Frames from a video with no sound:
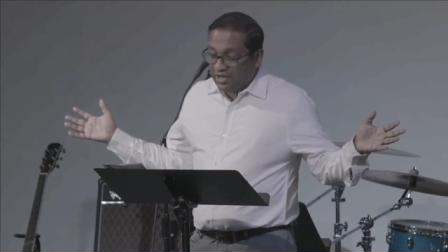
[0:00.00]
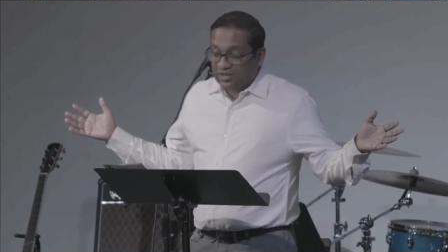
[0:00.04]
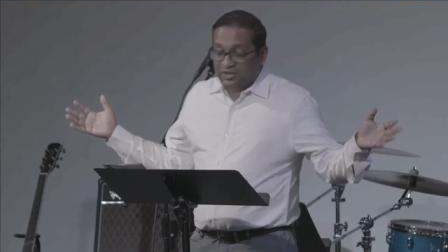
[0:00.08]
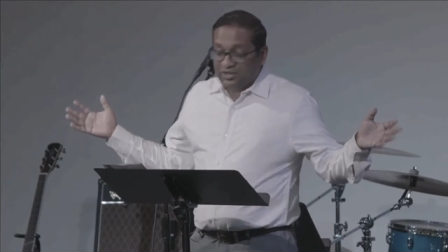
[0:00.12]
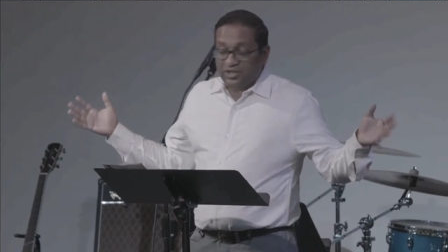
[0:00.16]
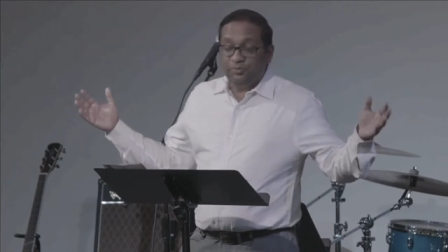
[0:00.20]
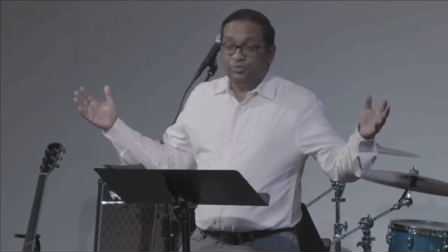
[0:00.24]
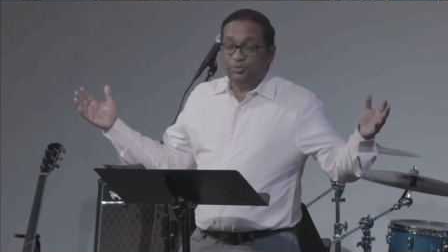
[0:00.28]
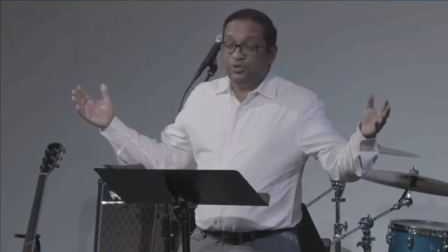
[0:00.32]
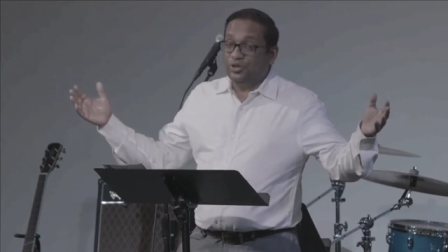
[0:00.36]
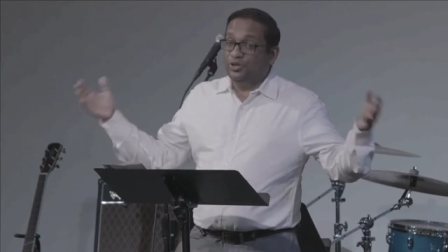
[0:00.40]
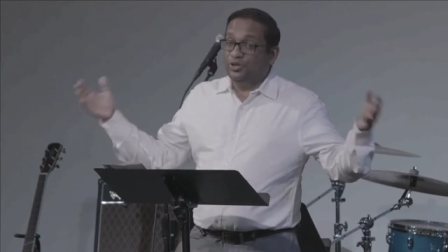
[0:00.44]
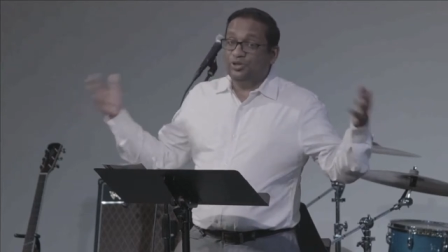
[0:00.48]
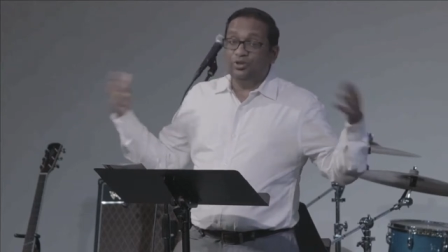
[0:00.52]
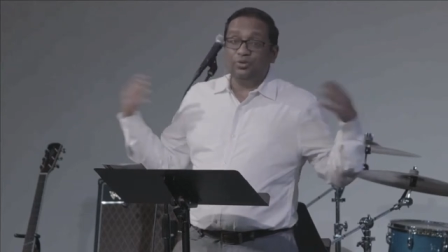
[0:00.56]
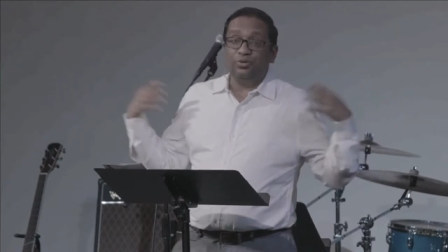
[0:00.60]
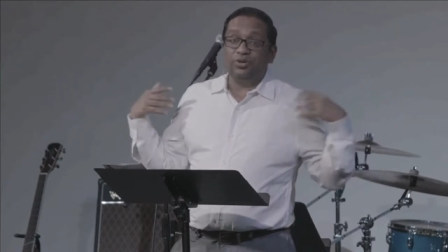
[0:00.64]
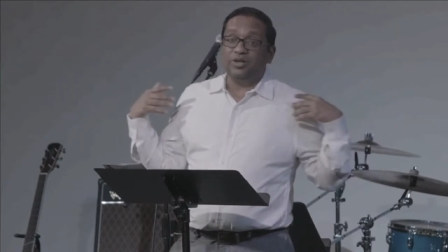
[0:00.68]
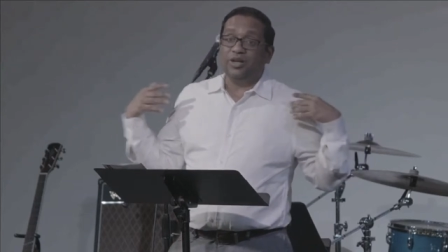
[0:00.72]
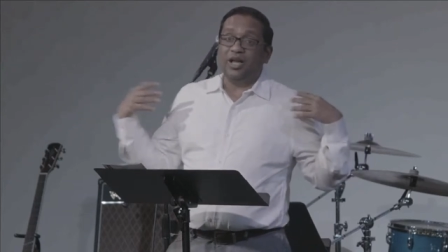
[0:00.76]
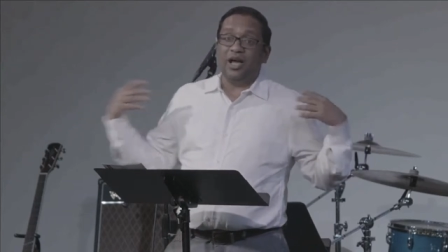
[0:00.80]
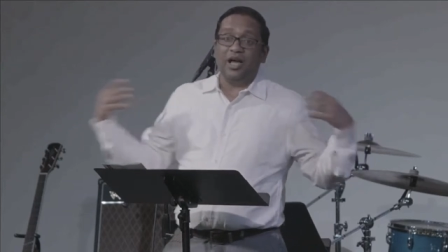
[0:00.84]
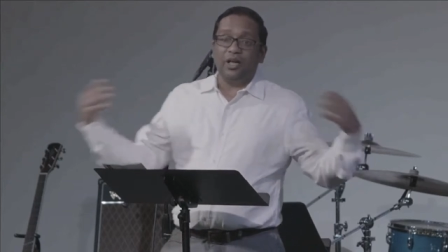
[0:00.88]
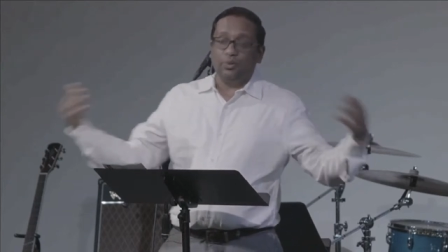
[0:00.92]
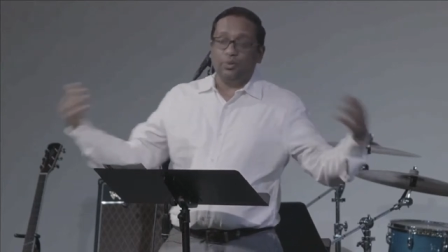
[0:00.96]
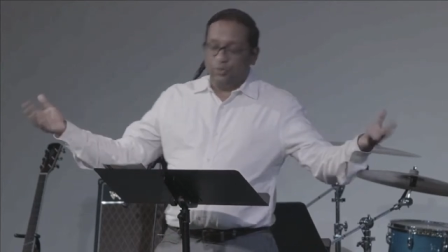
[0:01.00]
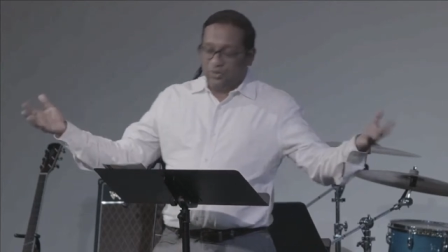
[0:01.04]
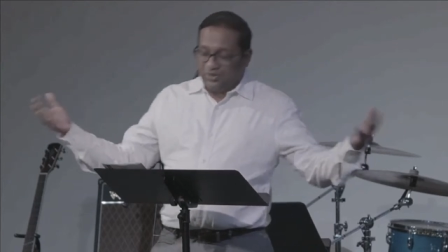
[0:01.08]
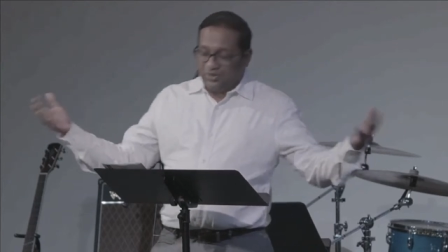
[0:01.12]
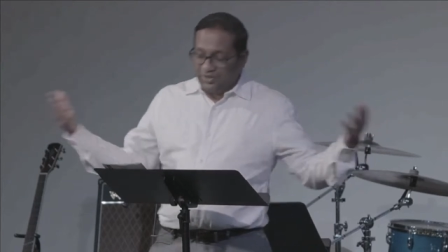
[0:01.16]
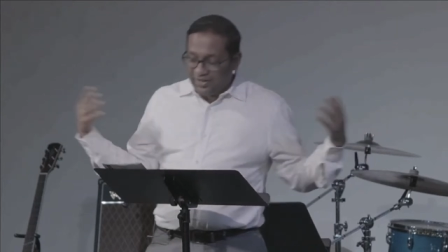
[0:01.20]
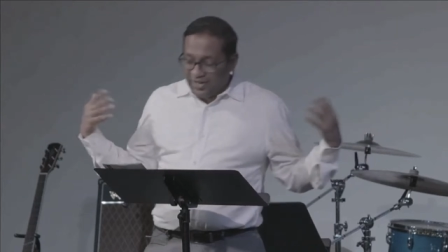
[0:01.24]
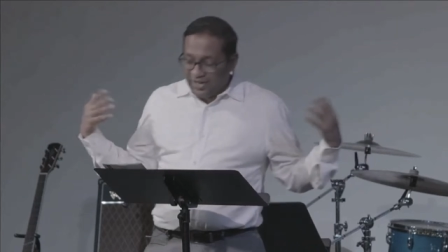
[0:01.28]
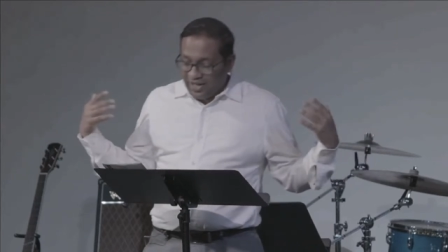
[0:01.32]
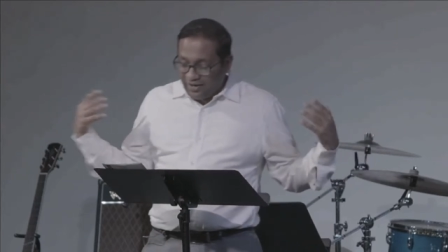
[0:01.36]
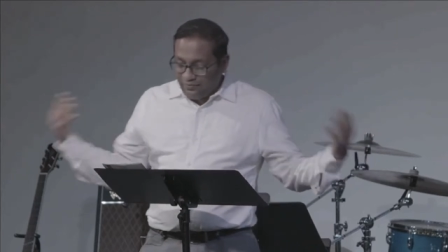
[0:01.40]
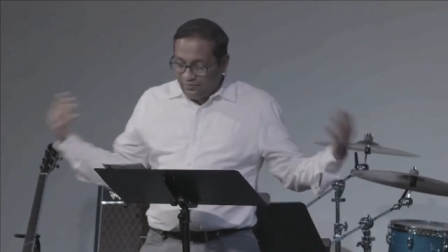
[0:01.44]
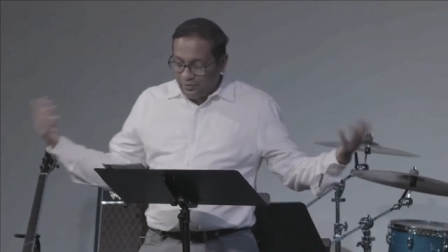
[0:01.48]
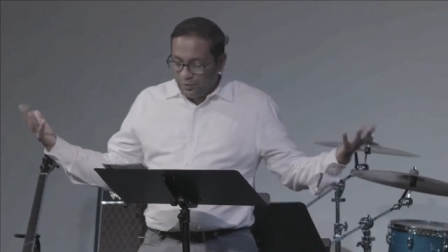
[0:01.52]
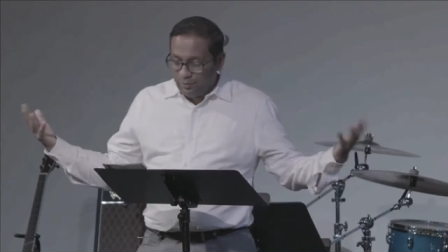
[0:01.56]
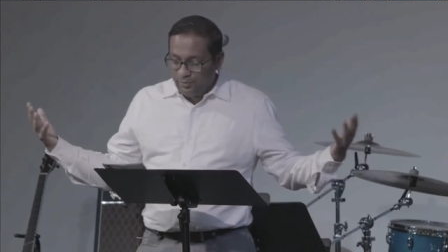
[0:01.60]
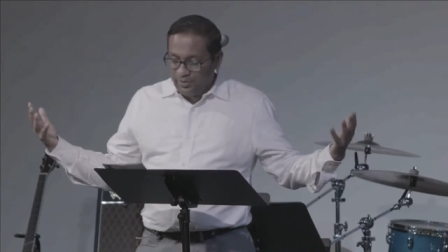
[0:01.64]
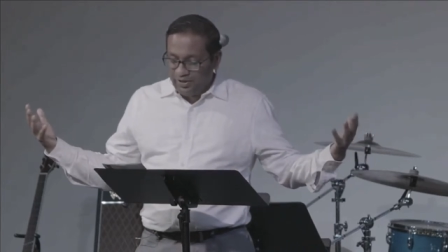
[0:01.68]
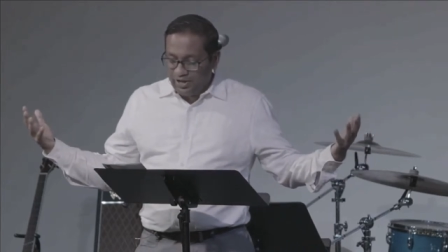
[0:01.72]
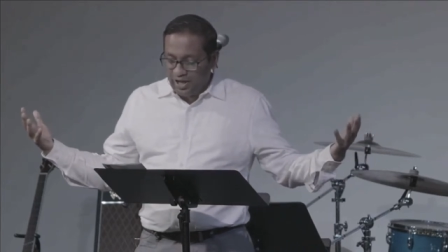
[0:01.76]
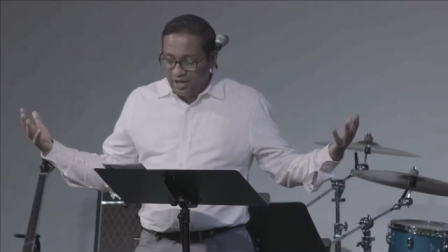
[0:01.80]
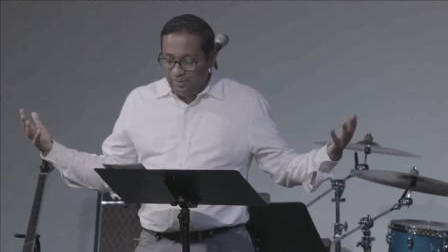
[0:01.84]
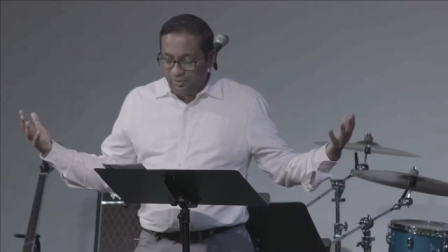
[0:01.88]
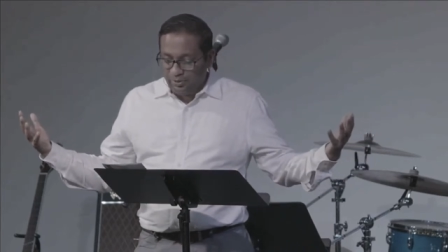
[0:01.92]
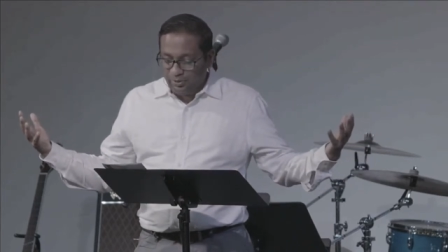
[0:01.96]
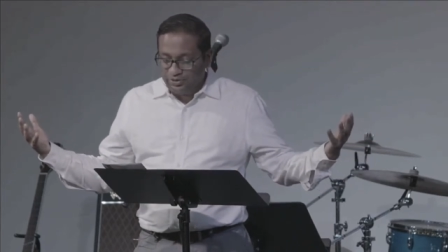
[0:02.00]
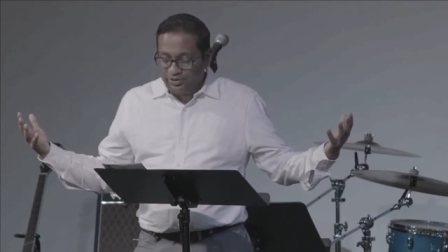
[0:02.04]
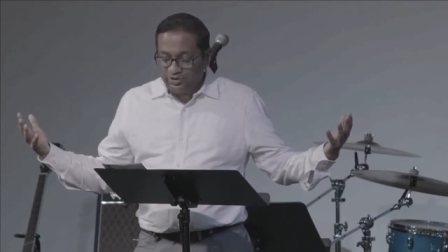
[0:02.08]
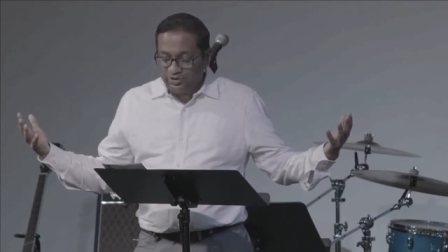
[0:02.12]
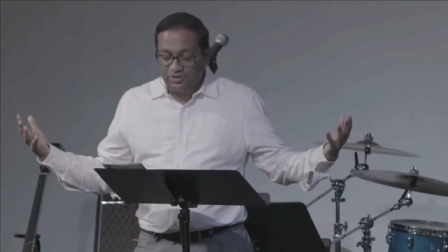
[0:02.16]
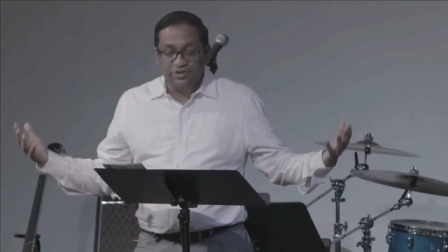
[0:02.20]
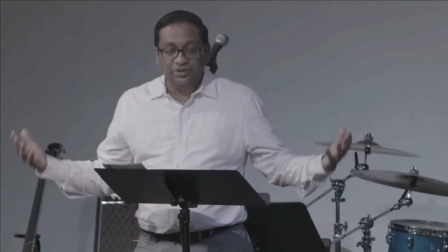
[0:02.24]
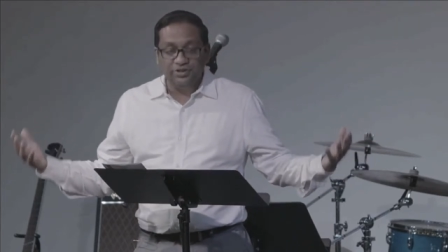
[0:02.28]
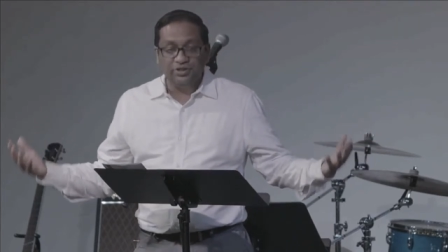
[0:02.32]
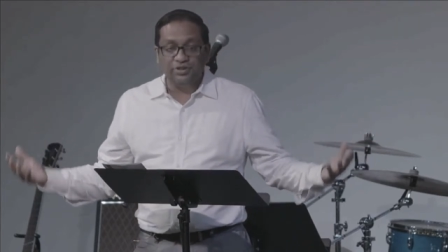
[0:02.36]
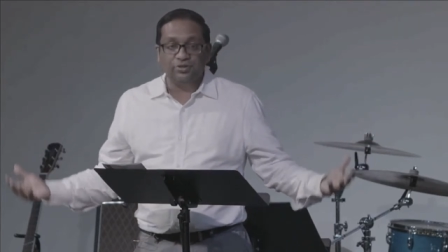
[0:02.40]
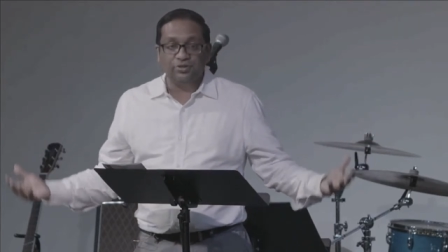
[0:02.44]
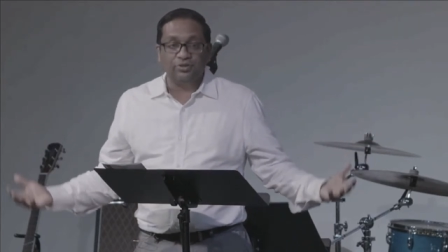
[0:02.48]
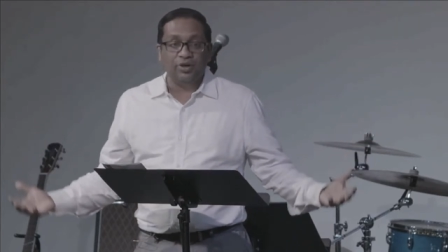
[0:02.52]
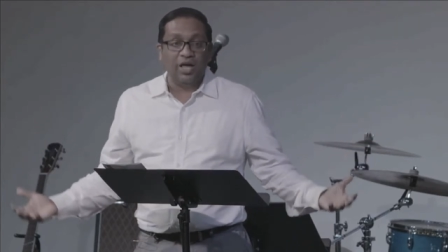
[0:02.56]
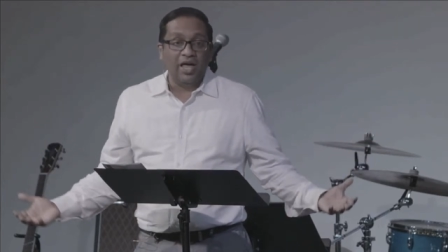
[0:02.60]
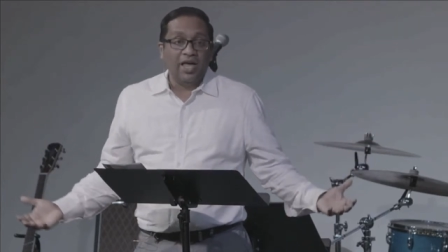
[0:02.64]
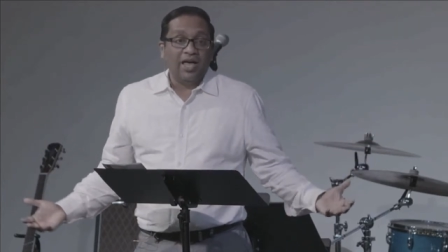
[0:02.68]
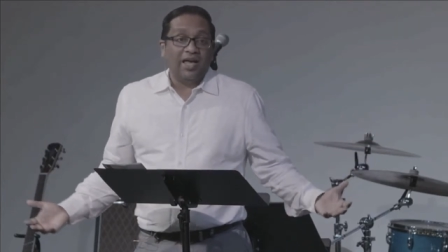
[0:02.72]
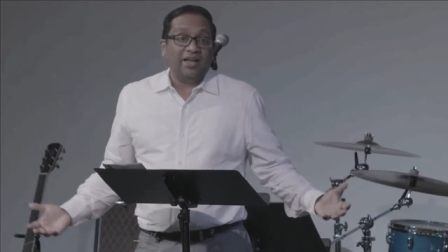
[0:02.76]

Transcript: something you and I would never be able to do.